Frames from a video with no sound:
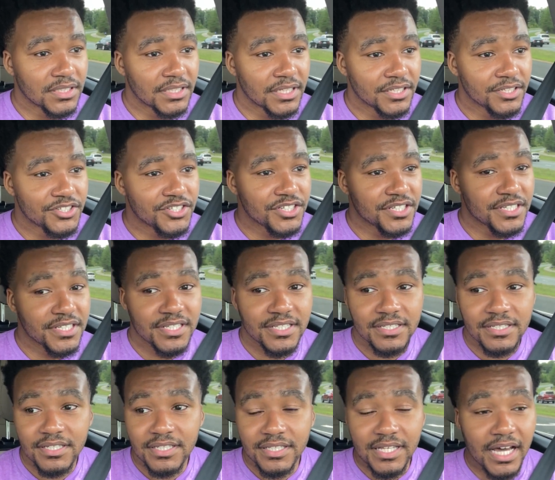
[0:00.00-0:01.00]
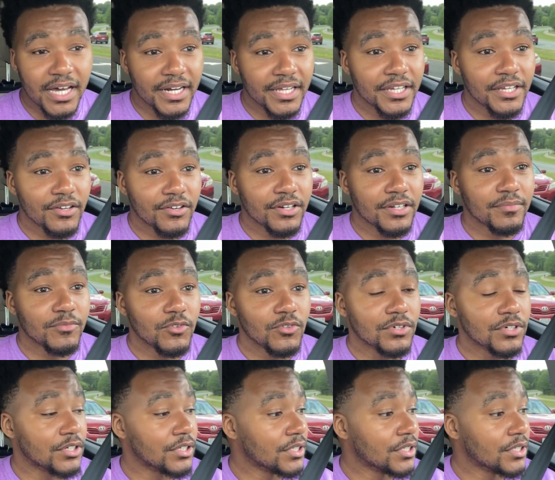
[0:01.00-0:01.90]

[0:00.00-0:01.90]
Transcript: that she's not here anymore.